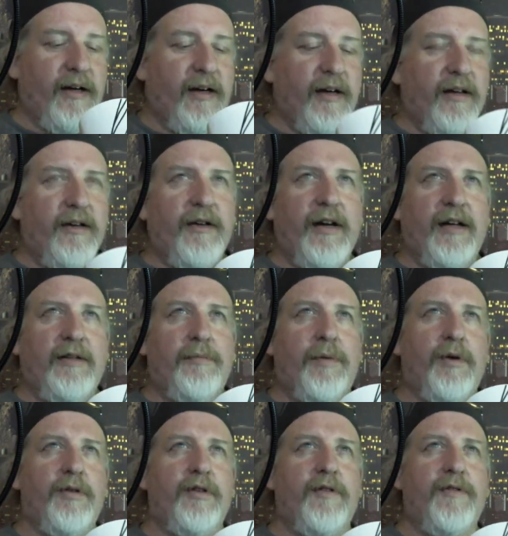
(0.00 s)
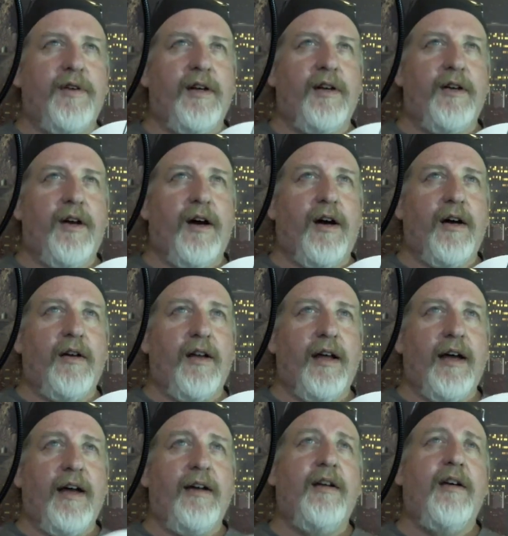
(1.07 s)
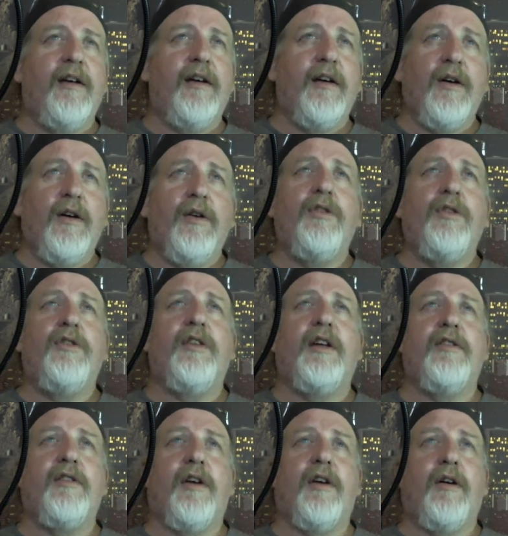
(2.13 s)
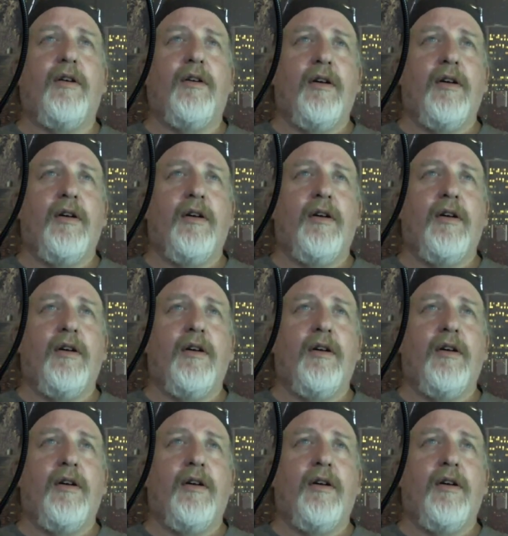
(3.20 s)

you're not supposed to feed a dog that. Who says so?